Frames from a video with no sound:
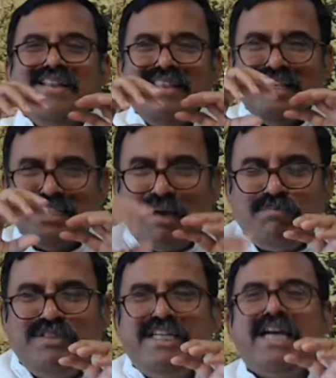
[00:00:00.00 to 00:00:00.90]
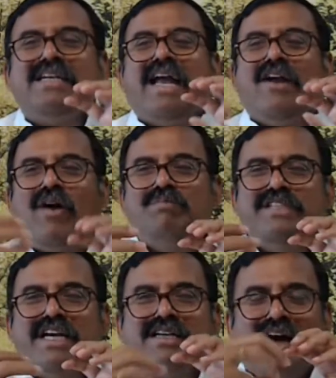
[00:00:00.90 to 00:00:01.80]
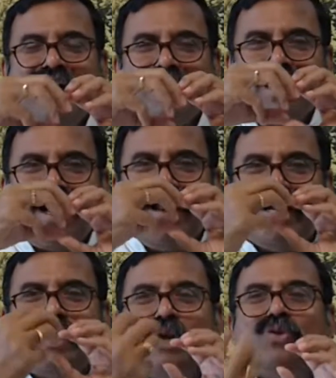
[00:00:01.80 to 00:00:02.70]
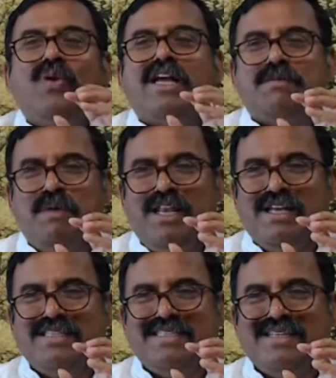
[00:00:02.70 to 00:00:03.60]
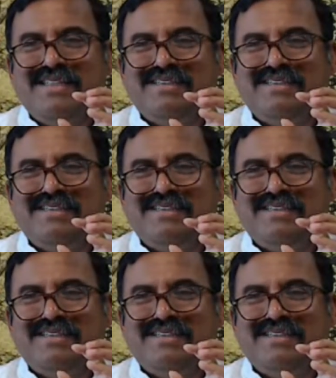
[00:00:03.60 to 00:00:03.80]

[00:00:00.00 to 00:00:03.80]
the subject and object are connected through experience.